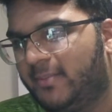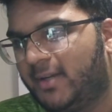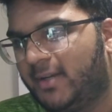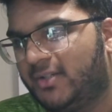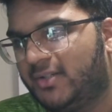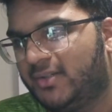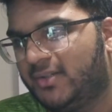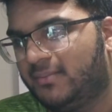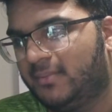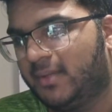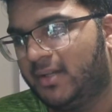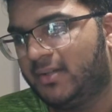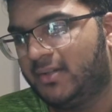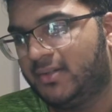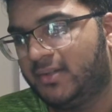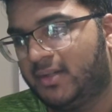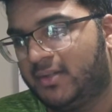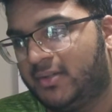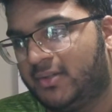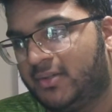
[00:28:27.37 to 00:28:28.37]
I just
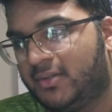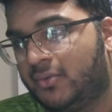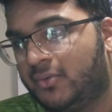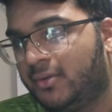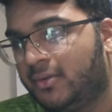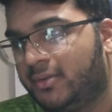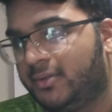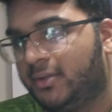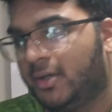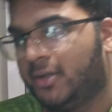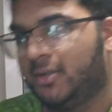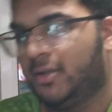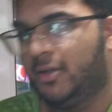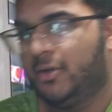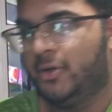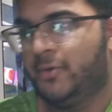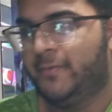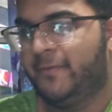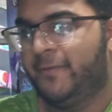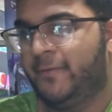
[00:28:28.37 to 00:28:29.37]
googled Doctor
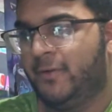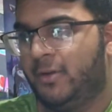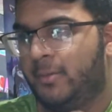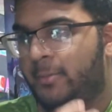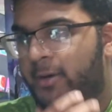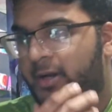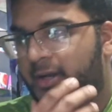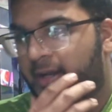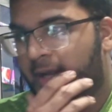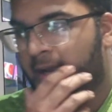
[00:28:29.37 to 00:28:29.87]
Doom full body.